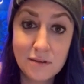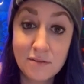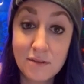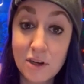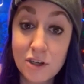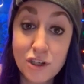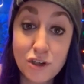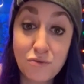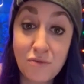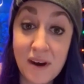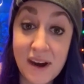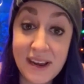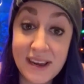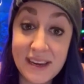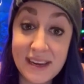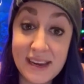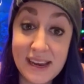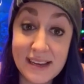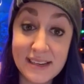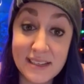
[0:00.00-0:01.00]
Not sure why
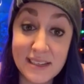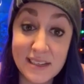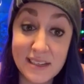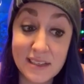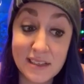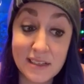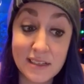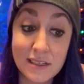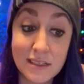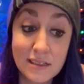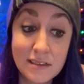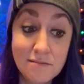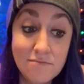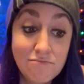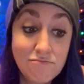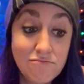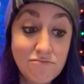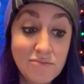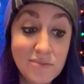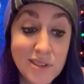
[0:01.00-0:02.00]
he had to
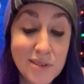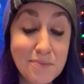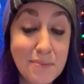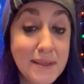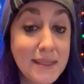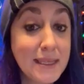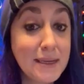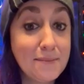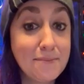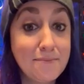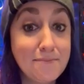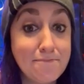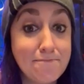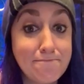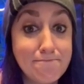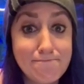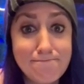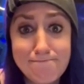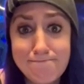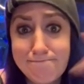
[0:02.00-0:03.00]
split
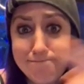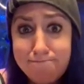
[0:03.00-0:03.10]
them